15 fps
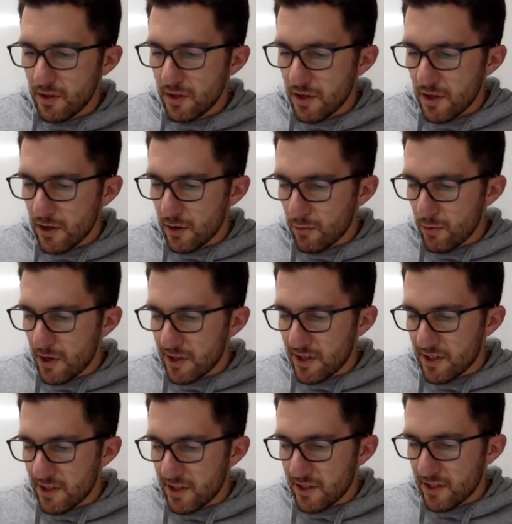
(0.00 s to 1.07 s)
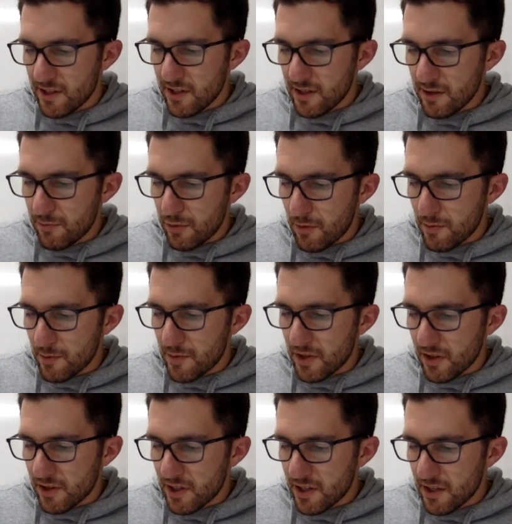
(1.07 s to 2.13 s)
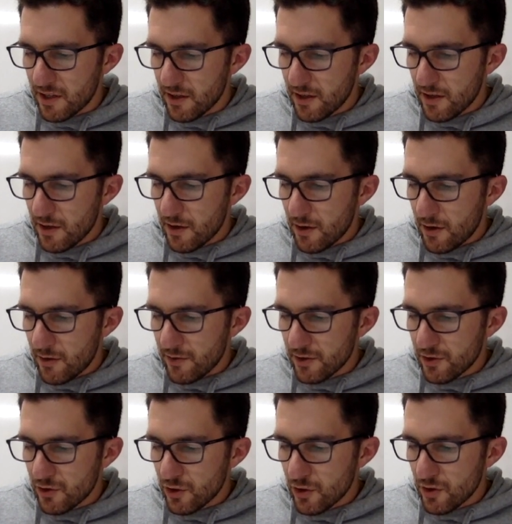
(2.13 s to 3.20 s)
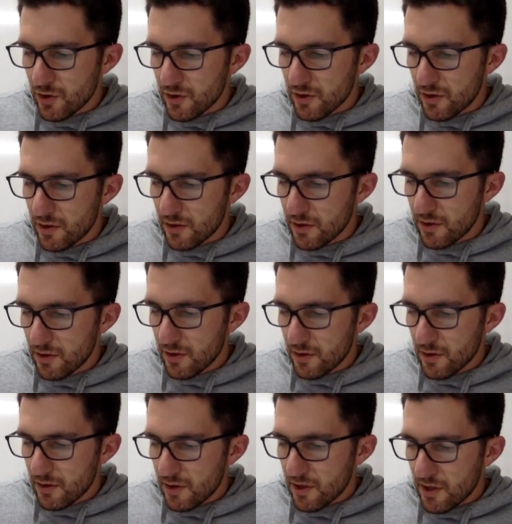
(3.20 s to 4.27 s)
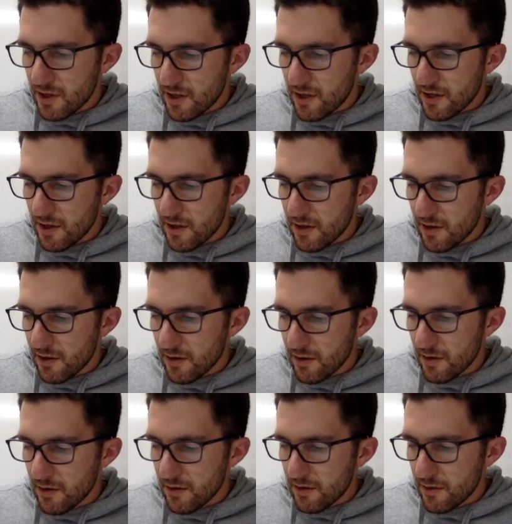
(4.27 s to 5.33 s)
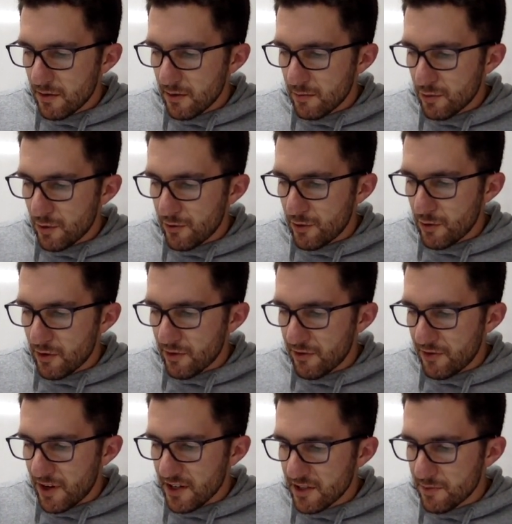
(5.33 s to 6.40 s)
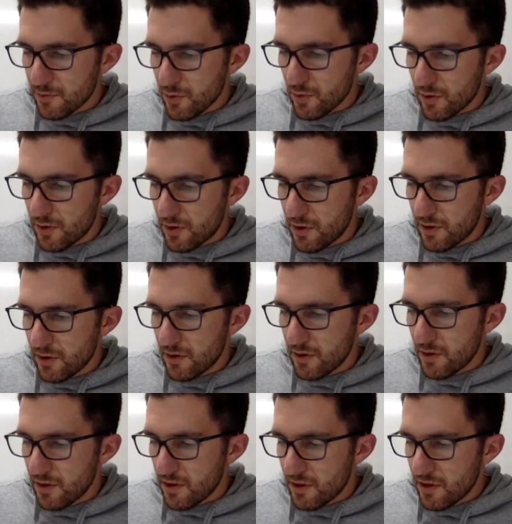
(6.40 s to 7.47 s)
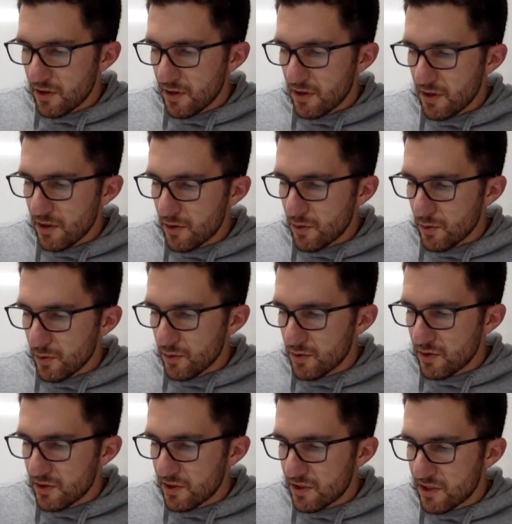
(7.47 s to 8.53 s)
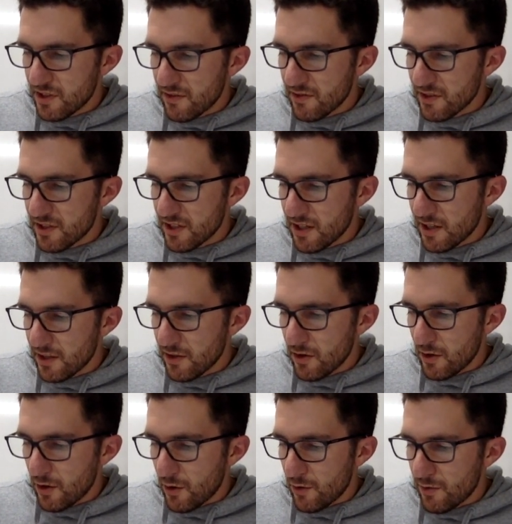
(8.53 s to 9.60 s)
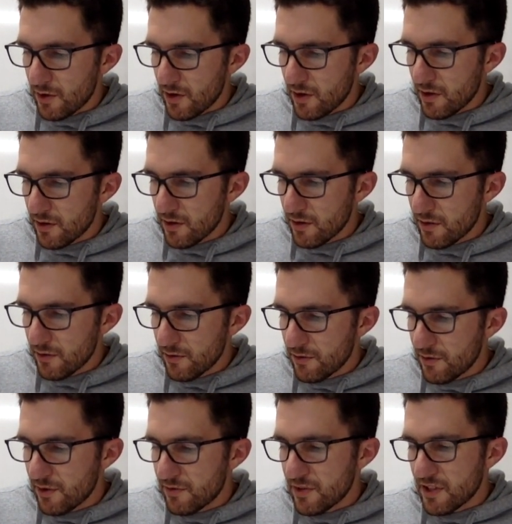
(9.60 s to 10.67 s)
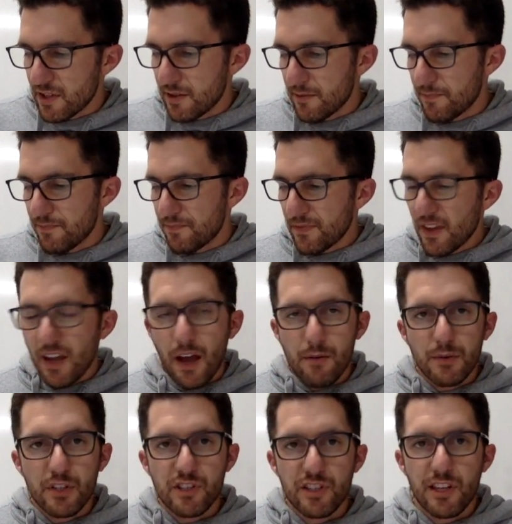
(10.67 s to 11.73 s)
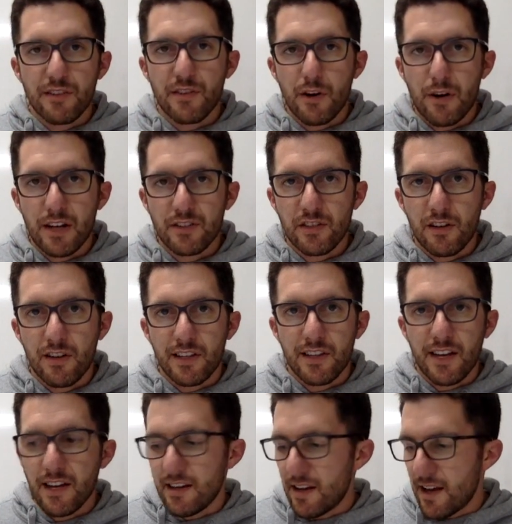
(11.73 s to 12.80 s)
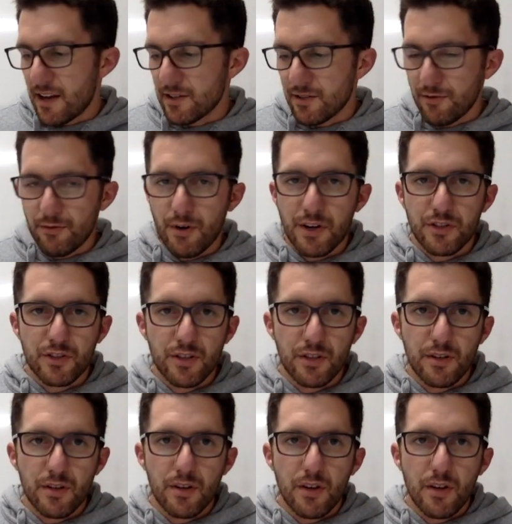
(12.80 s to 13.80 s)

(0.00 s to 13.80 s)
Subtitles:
and I'll write that down here, probability of a student preferring Facebook equals 17 over 50. And we just leave our answer like that as a fraction.